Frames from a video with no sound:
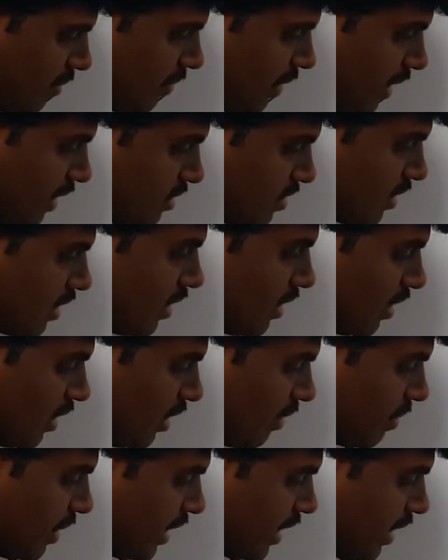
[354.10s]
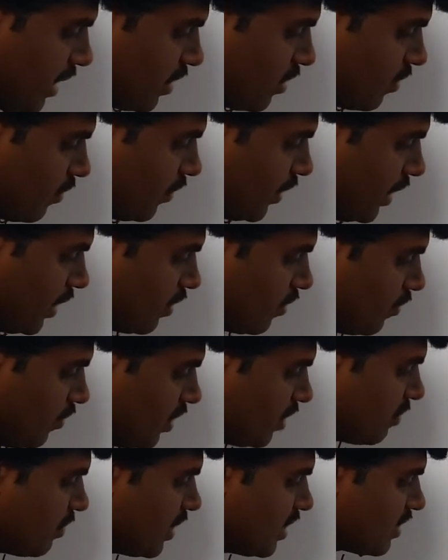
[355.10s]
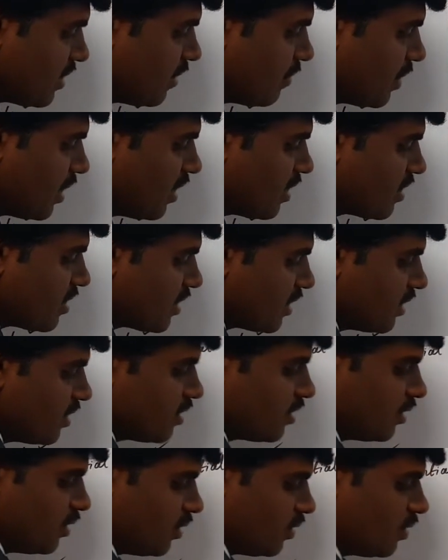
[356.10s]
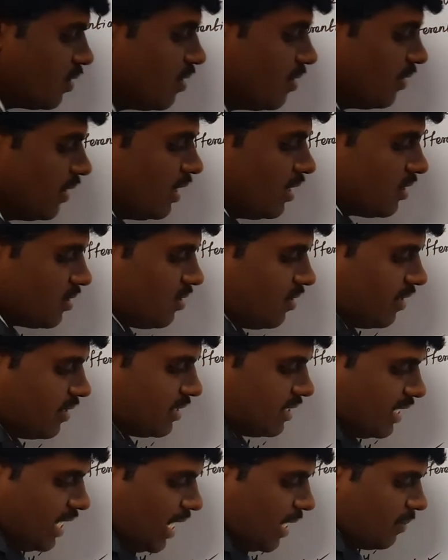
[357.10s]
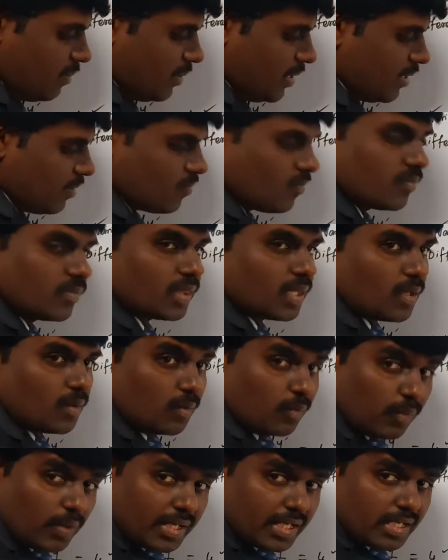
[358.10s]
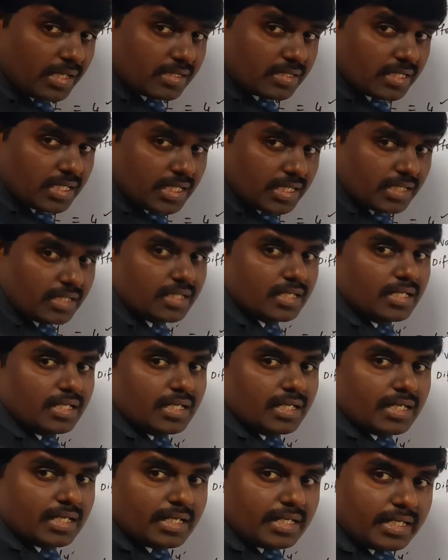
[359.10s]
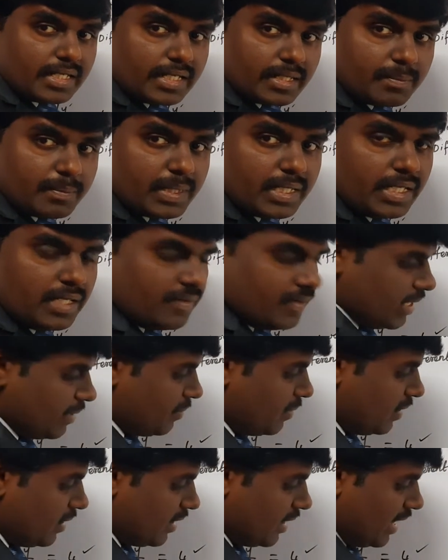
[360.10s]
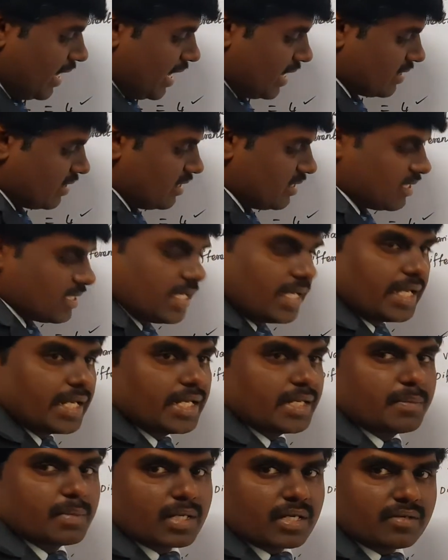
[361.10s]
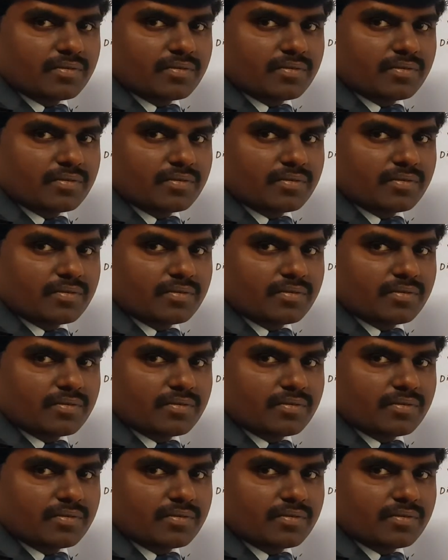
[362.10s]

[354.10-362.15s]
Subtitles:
means, here 2 into 1 plus some constant 0. So same way y is a dependent variable, x is a independent